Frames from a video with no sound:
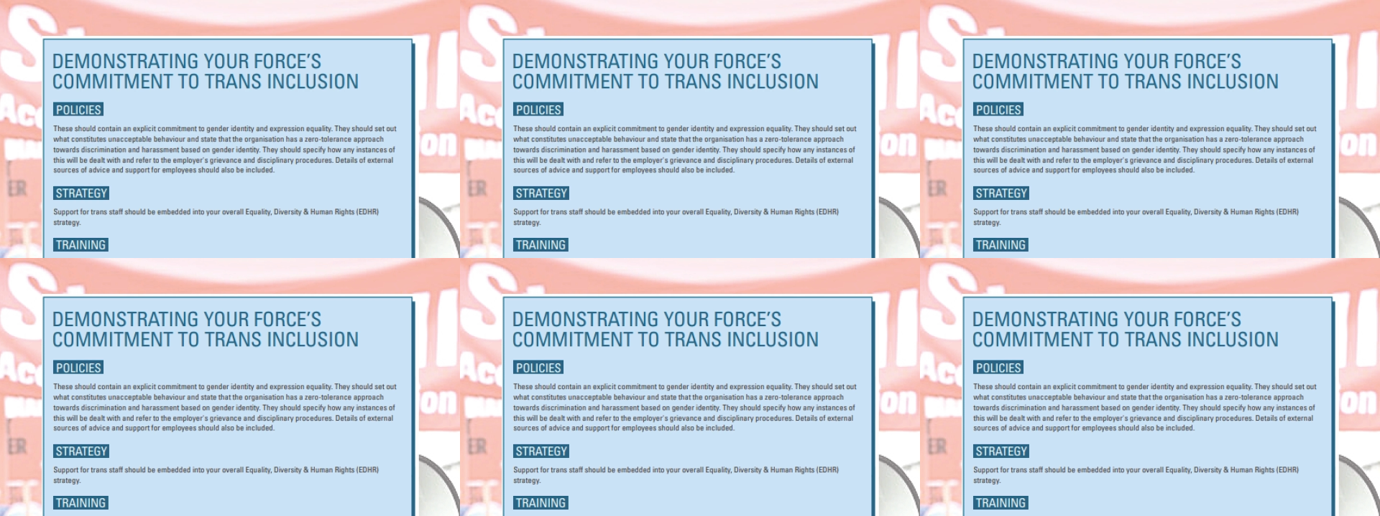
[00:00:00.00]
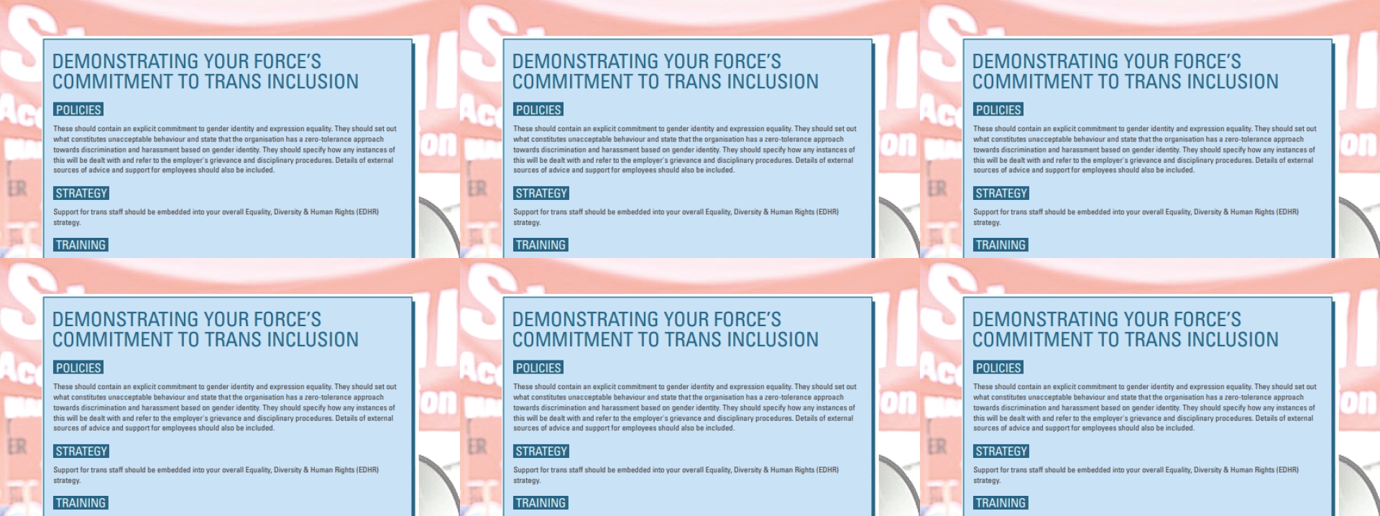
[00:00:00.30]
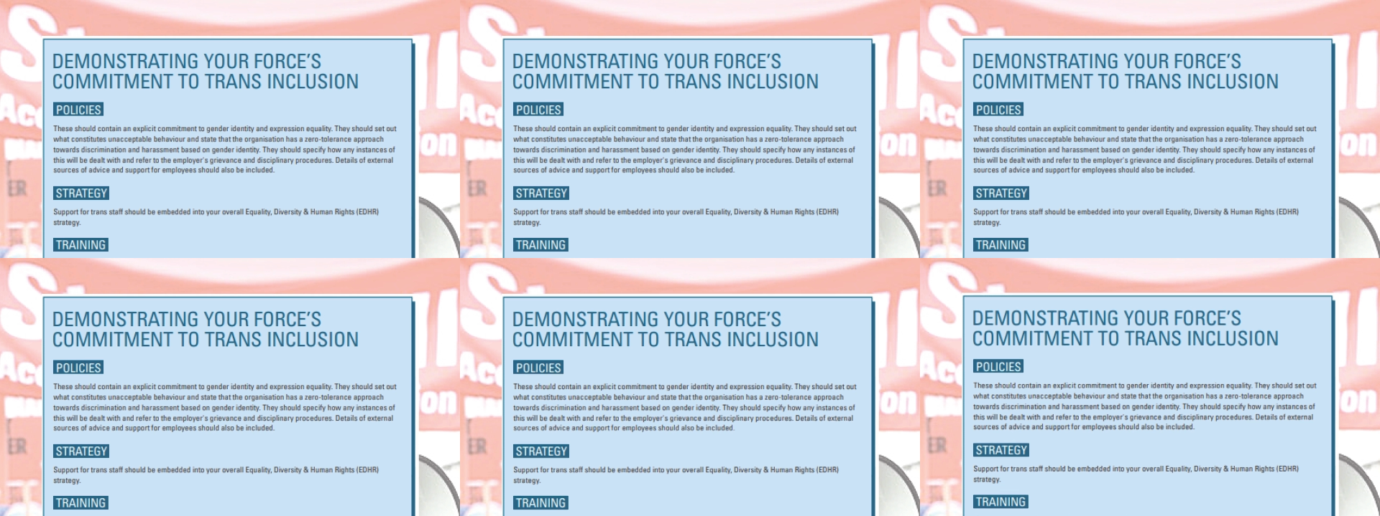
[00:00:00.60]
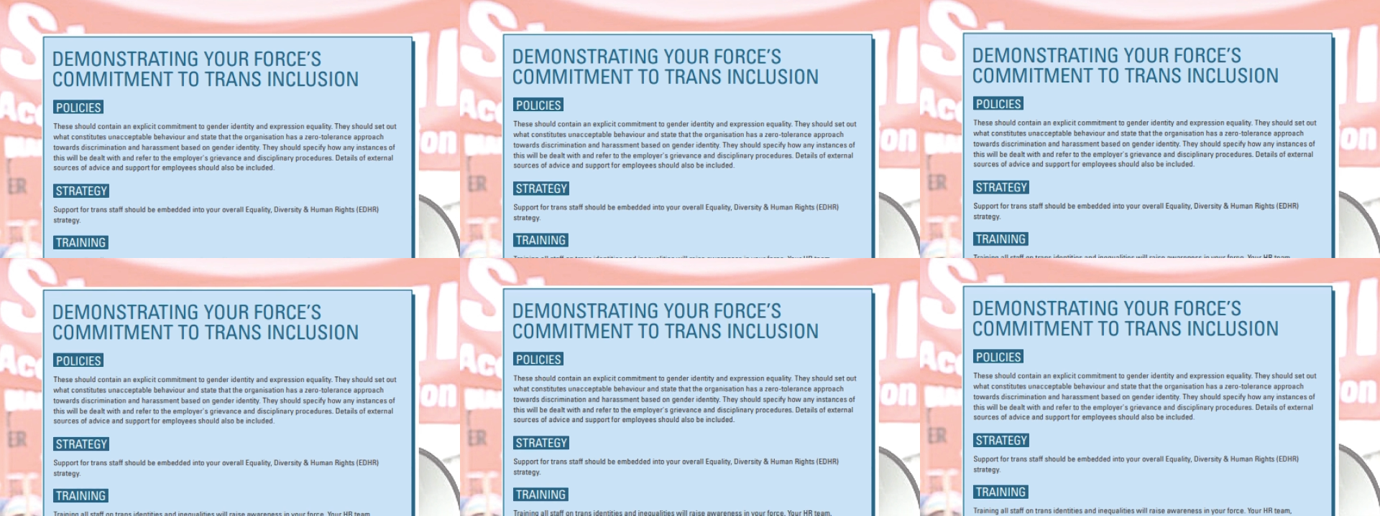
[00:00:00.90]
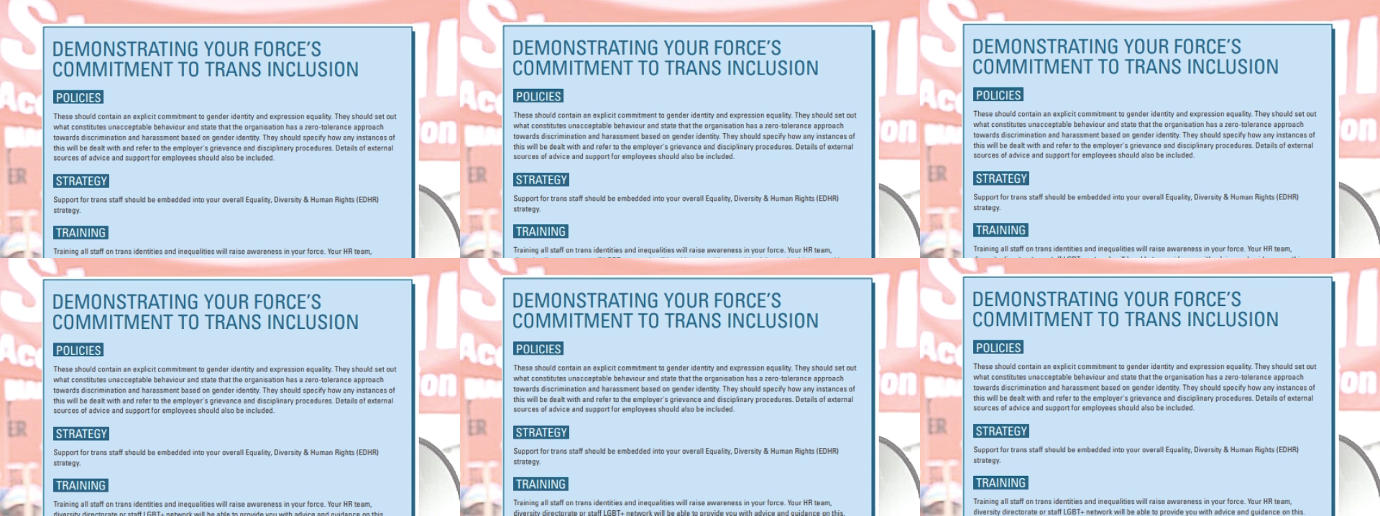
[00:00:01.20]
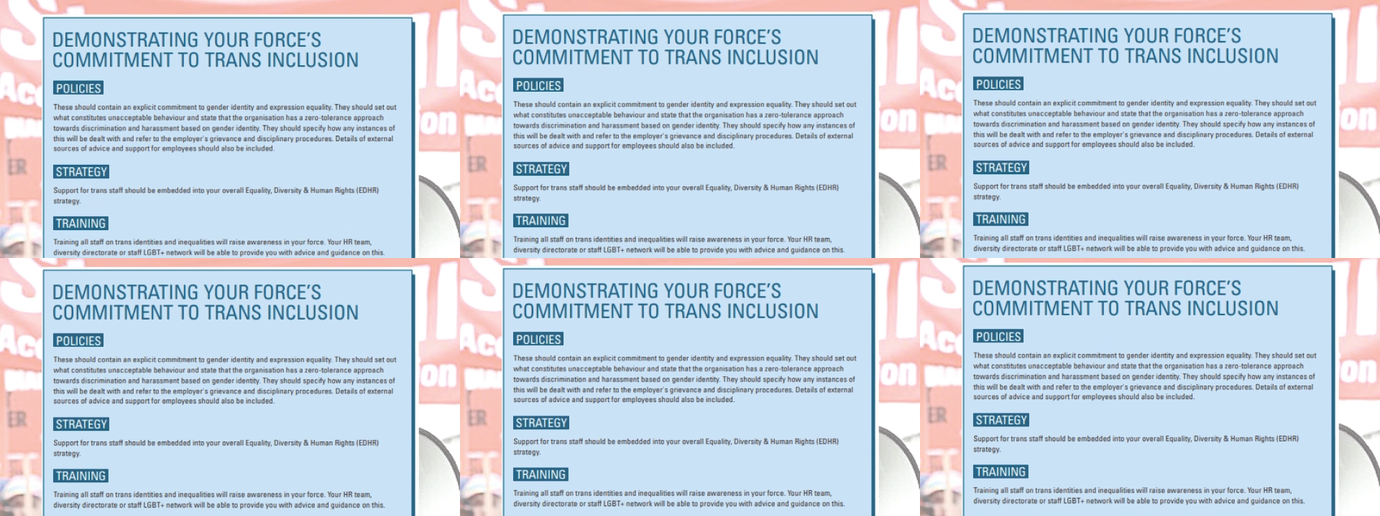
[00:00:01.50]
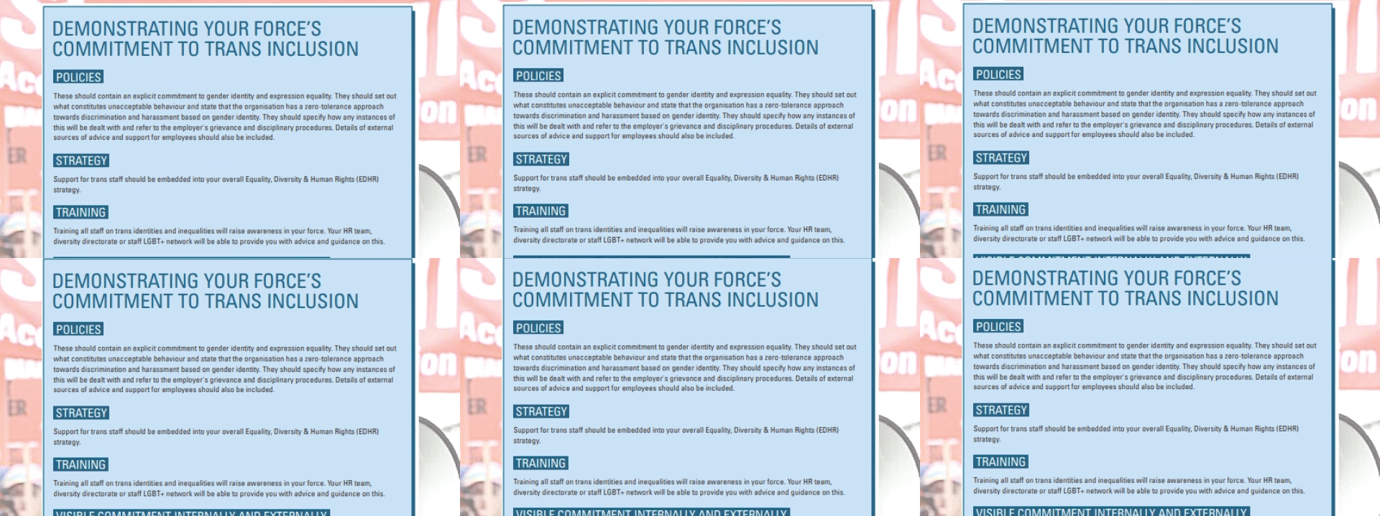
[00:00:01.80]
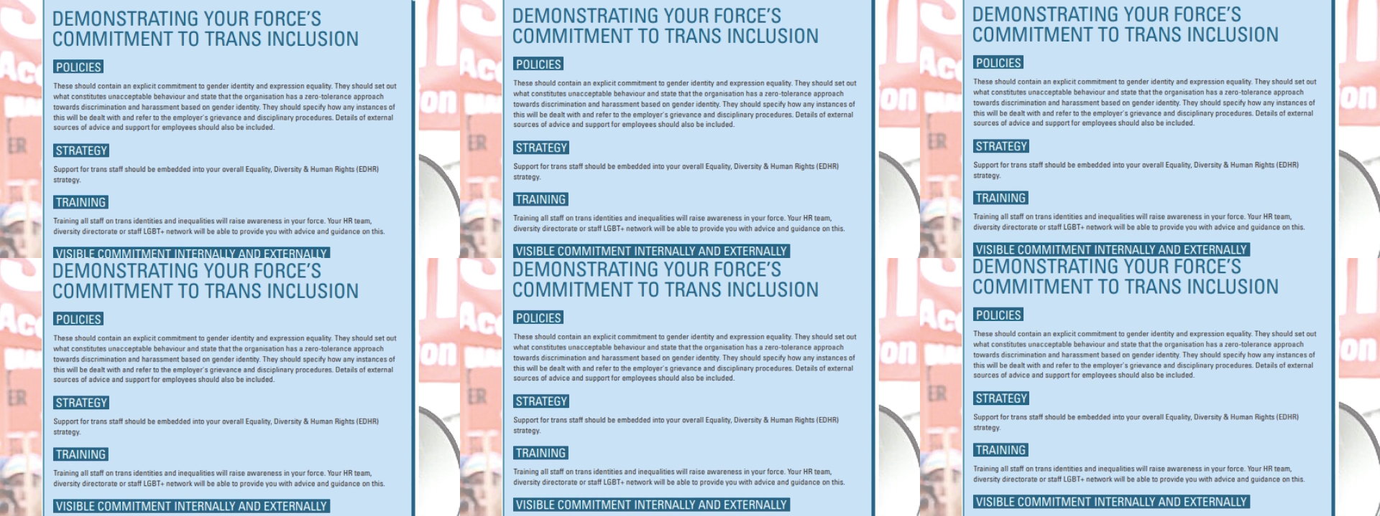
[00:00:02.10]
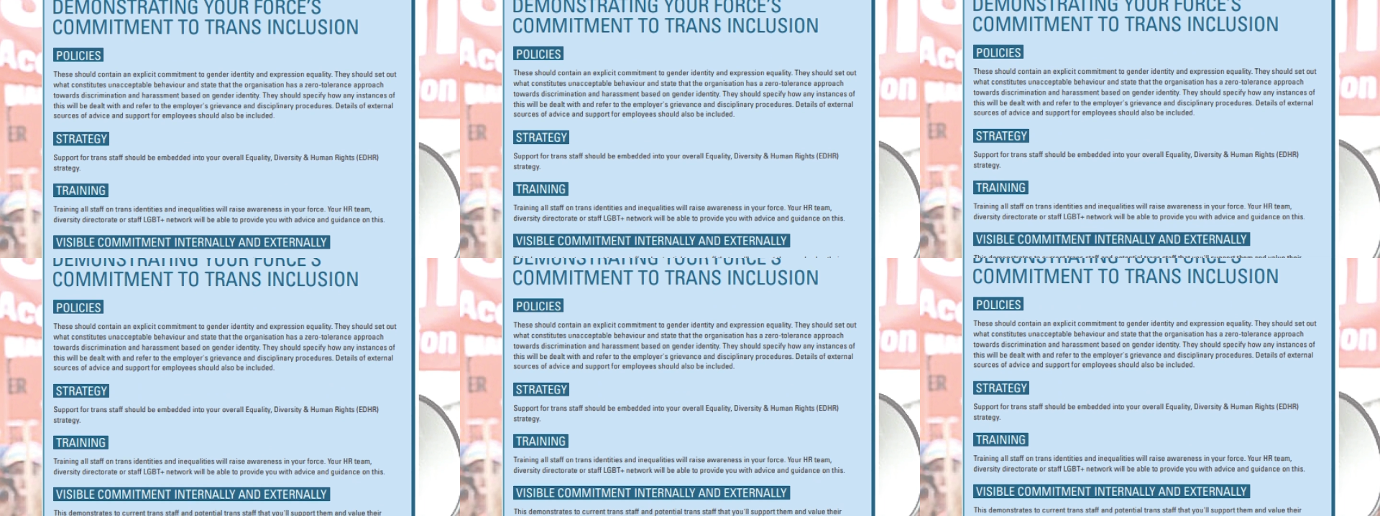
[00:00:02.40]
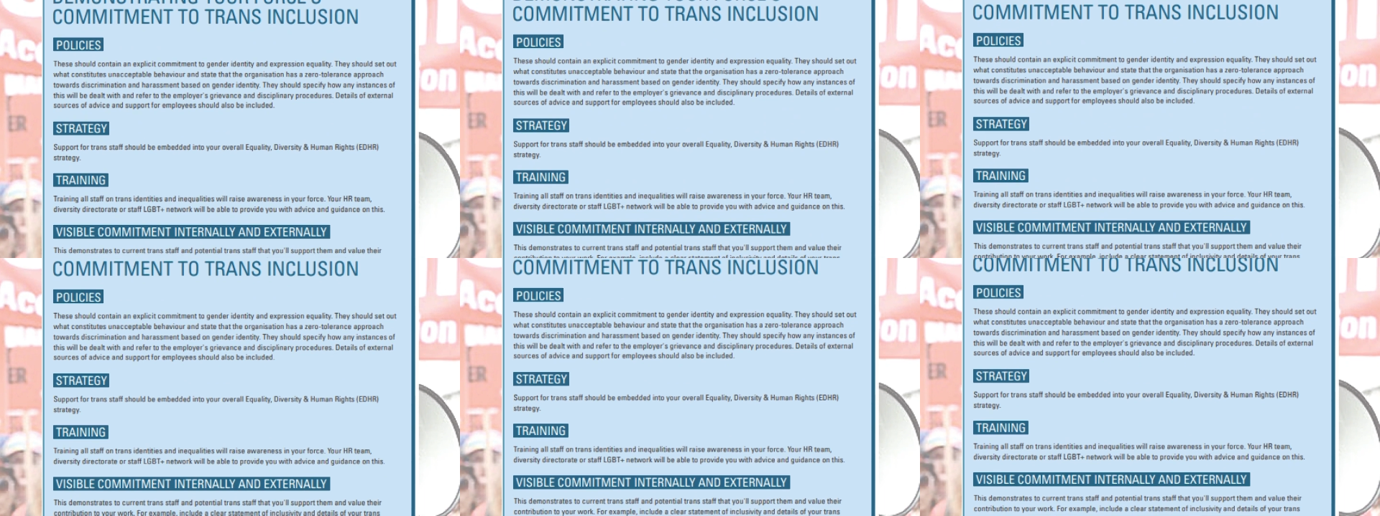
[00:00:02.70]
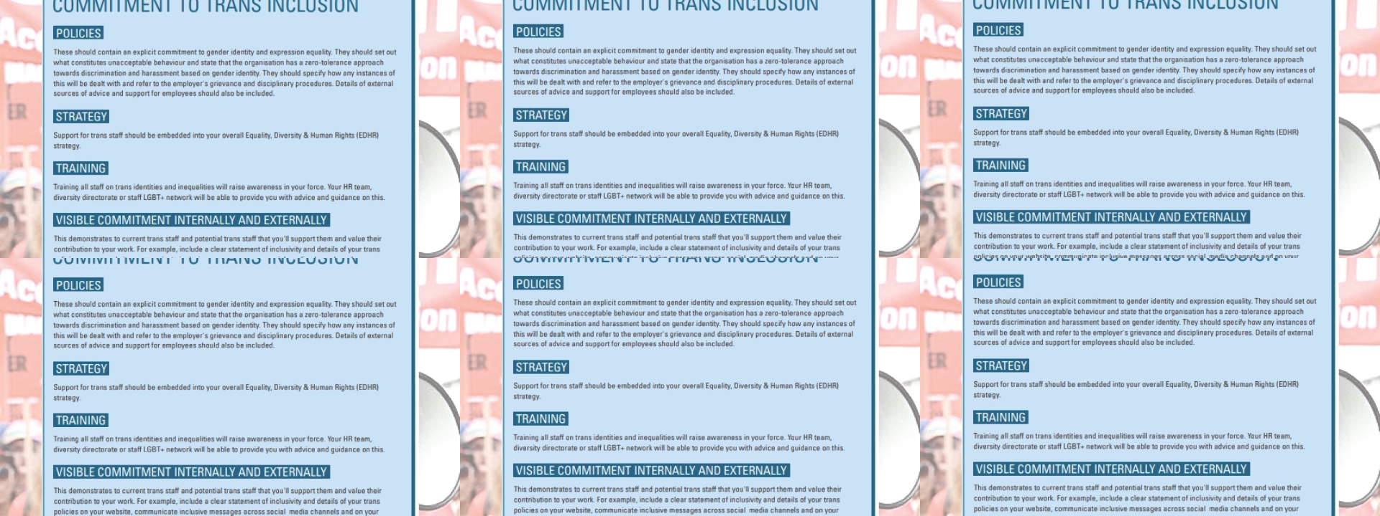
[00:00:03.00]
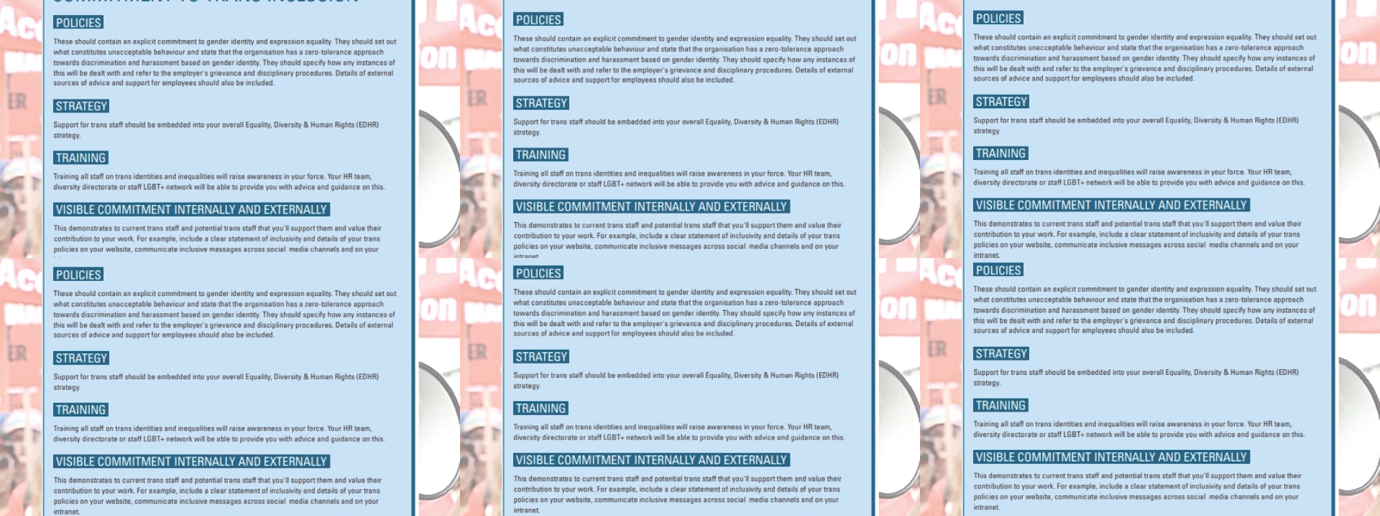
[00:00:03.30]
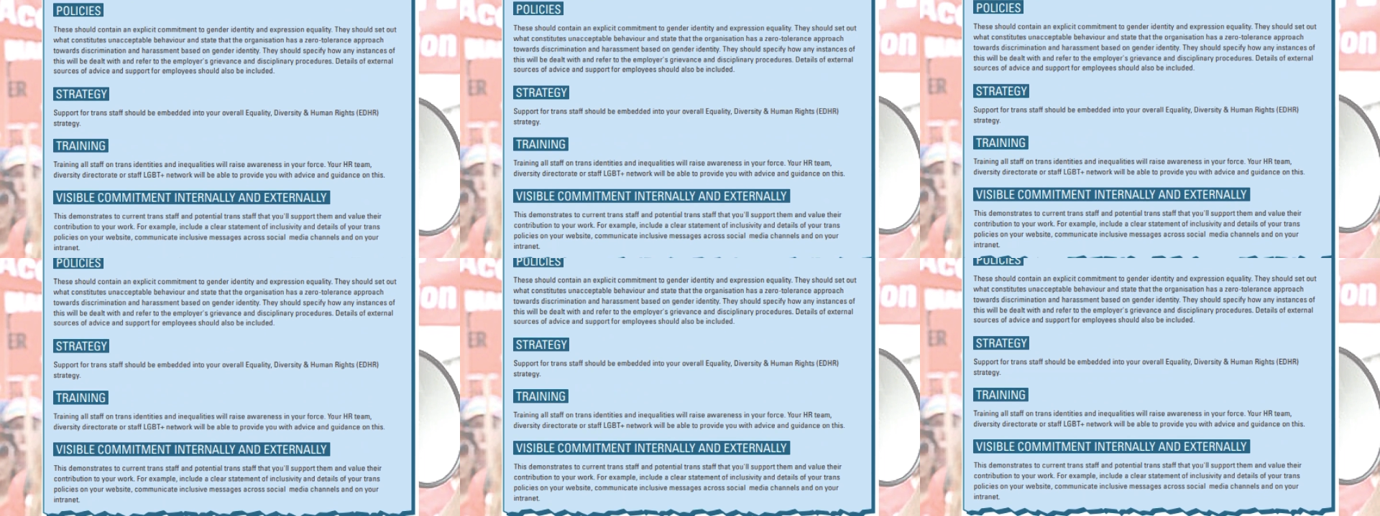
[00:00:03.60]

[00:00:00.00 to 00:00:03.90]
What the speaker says: Nobody's mouth can be seen.